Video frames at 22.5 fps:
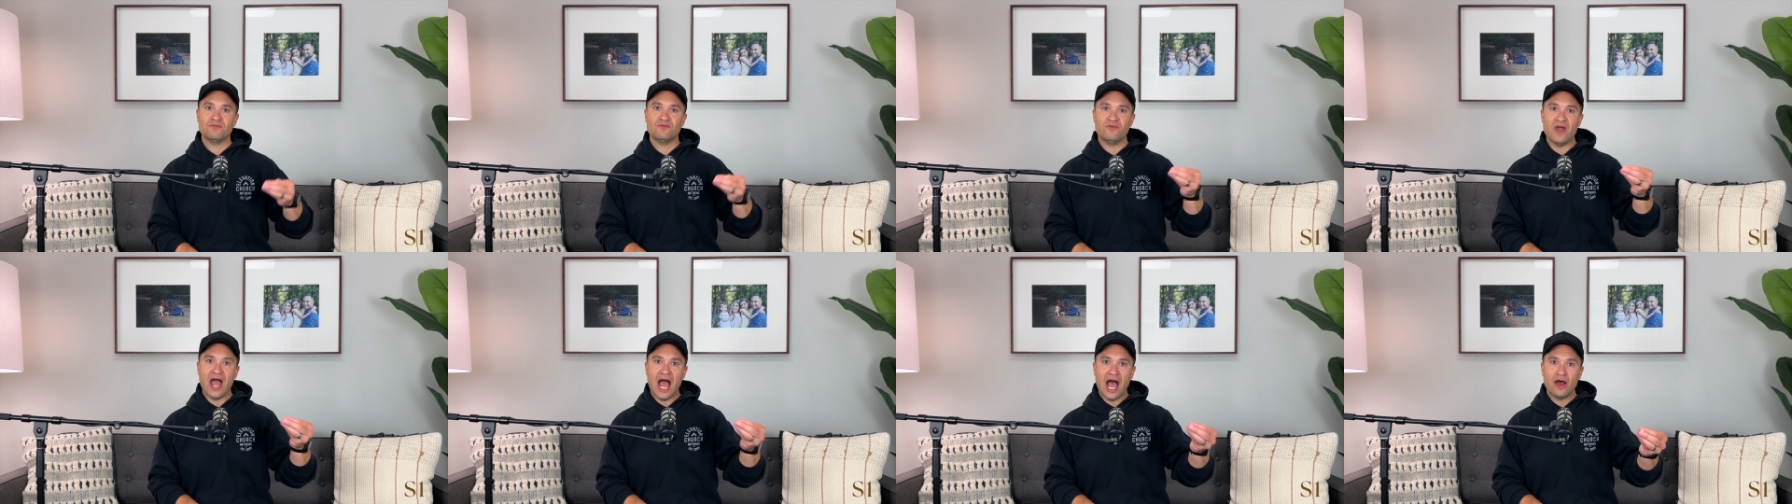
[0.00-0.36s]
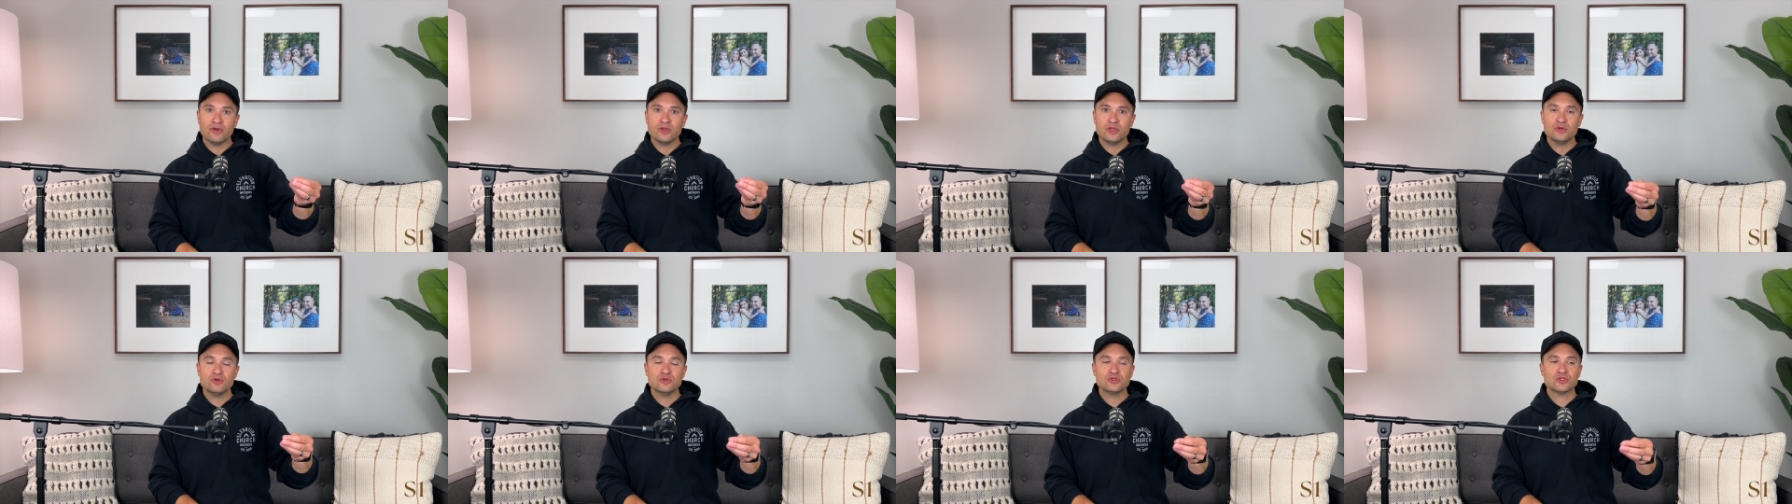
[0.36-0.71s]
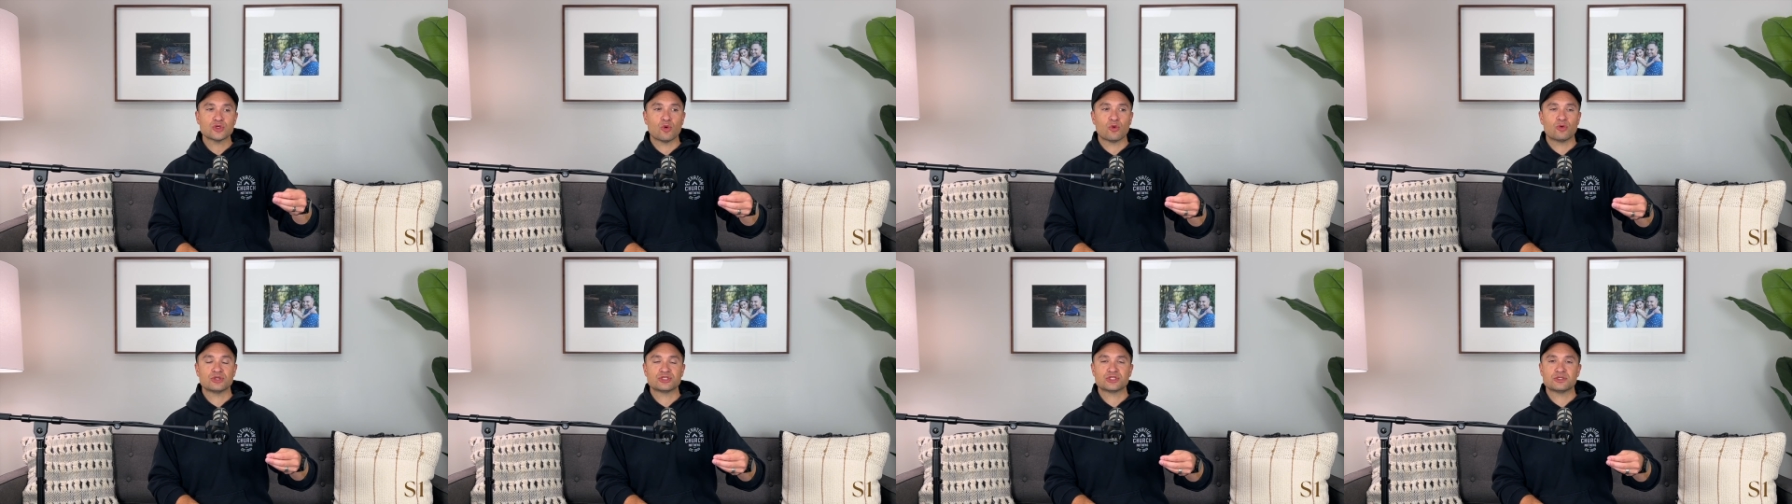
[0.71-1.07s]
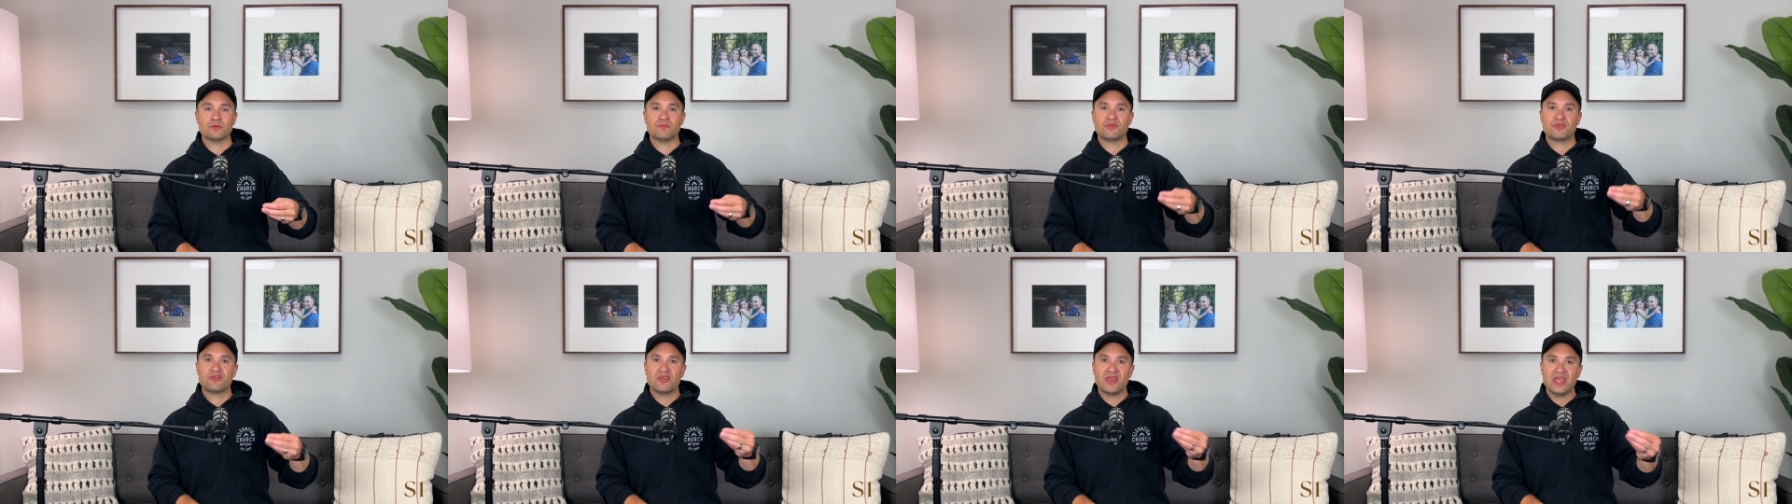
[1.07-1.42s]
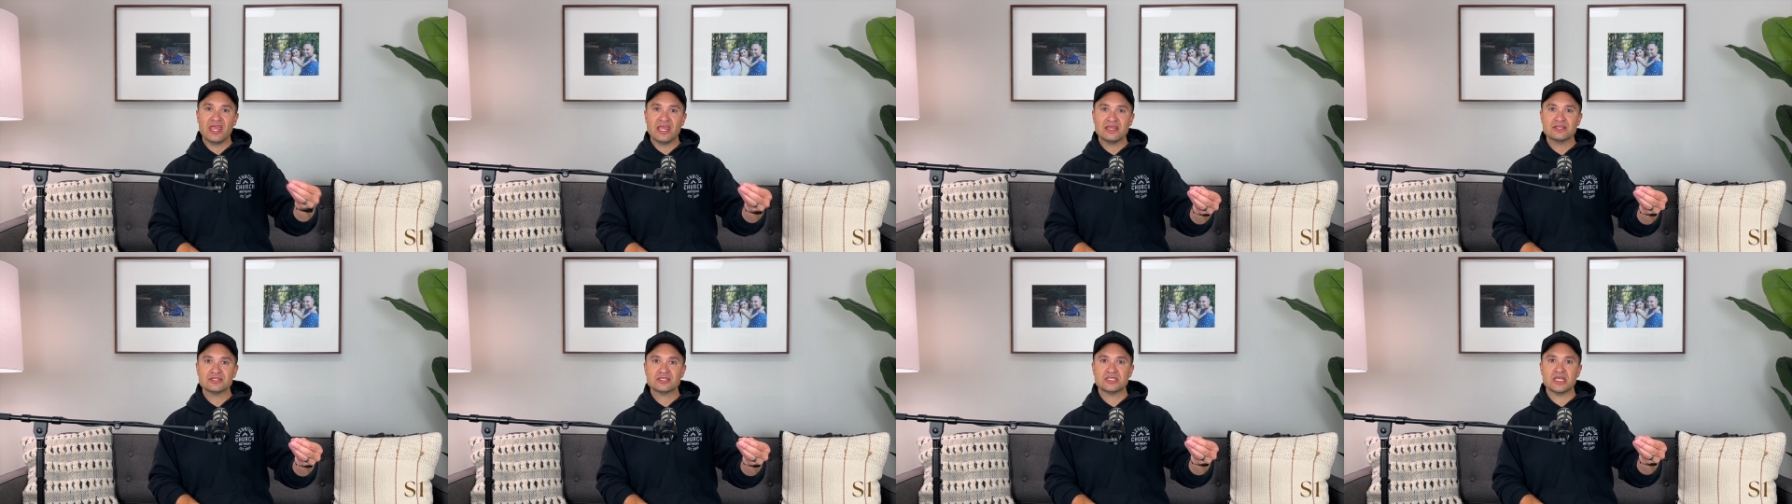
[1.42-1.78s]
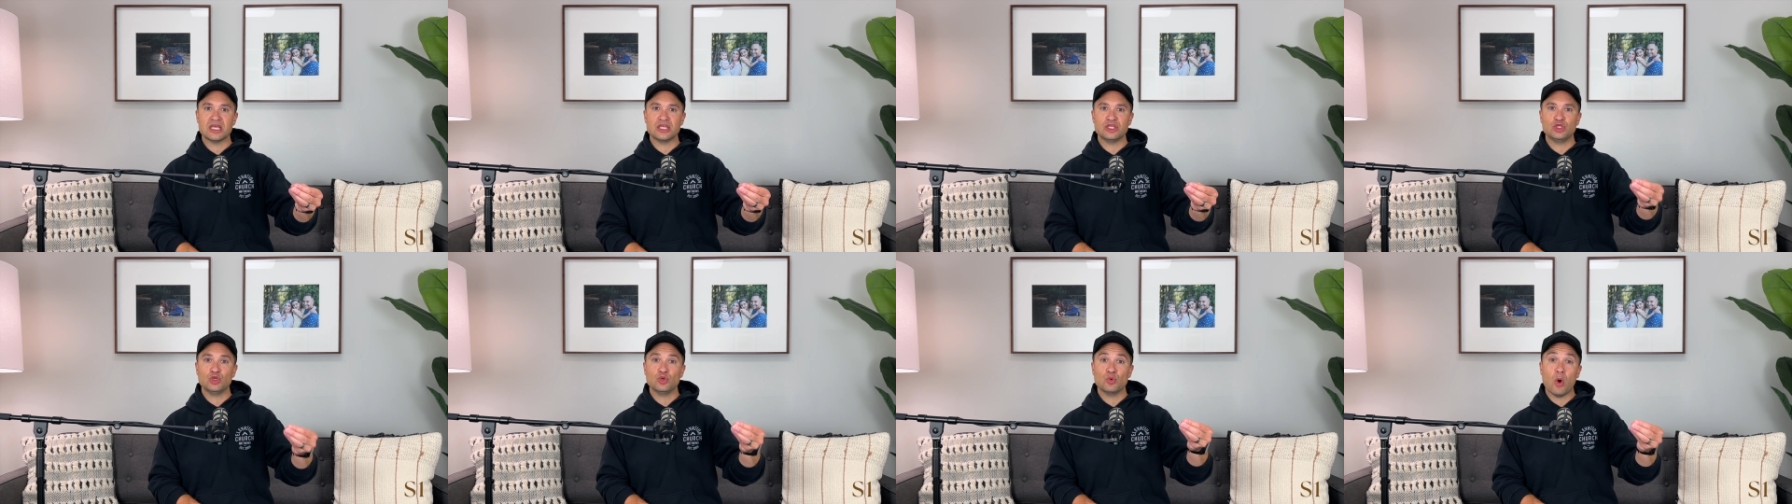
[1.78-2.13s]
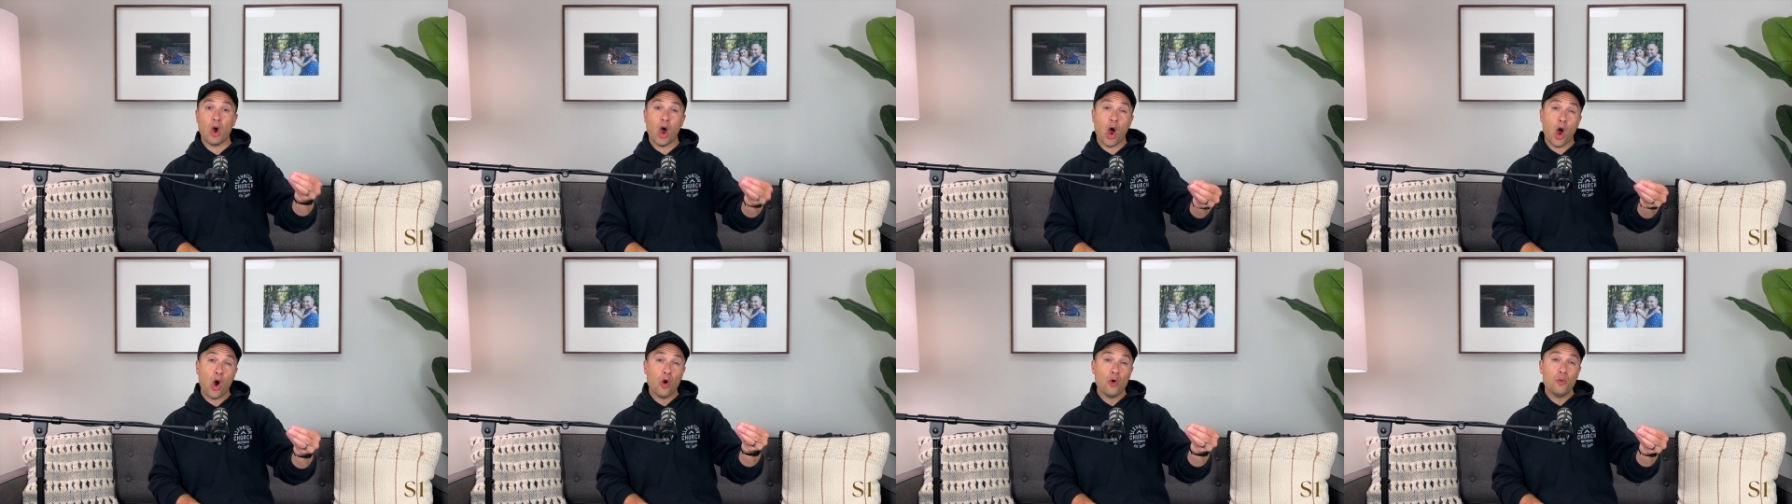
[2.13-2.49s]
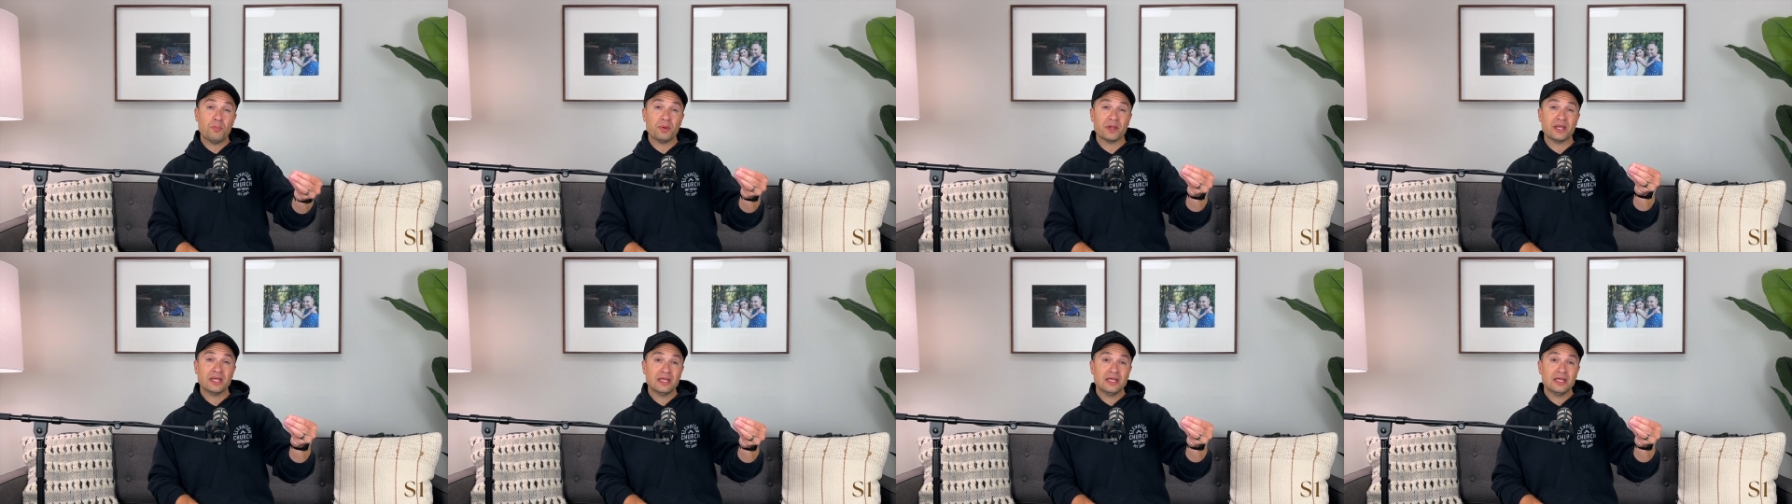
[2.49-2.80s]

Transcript: values or some things that you hope